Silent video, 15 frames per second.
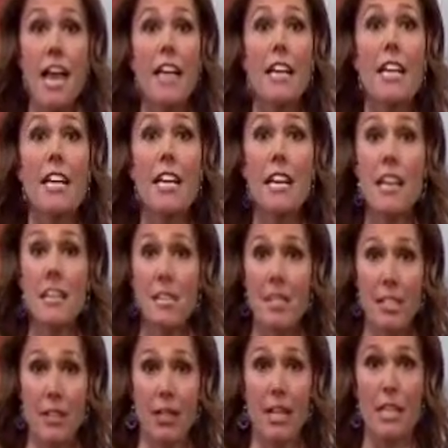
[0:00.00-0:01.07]
can get a
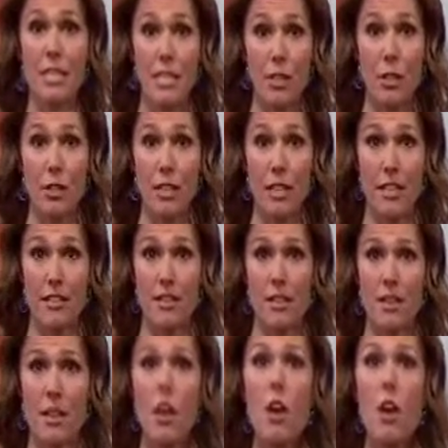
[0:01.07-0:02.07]
serious illness.